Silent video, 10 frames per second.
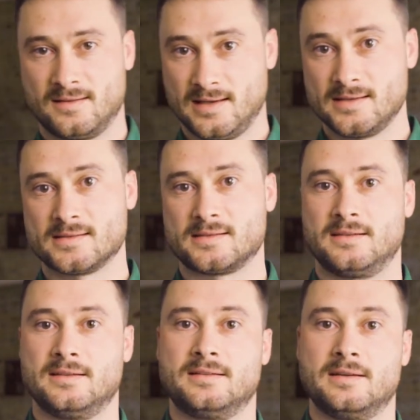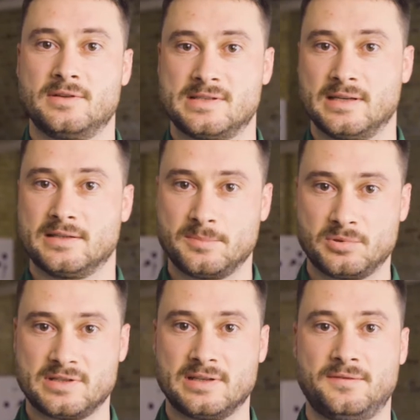Yes, there is a
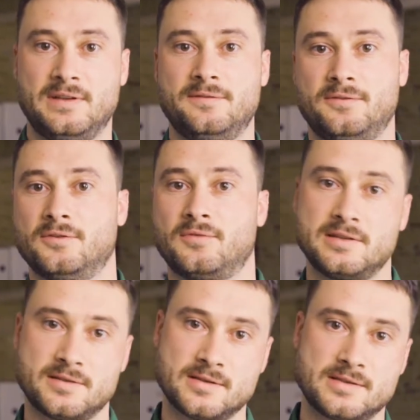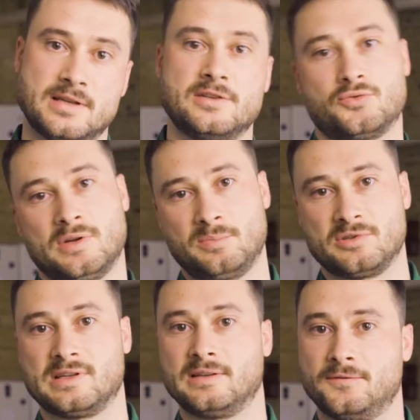10% fee for renters and
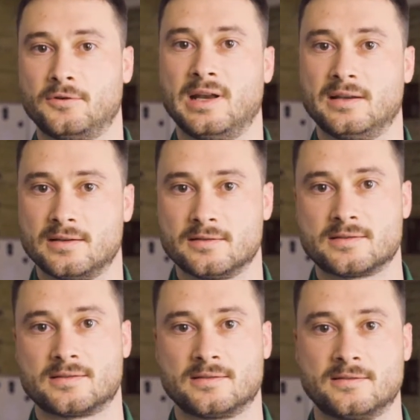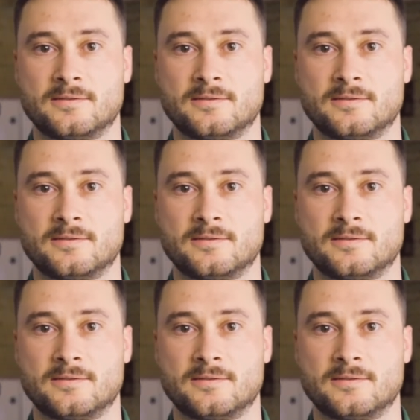20% for lenders.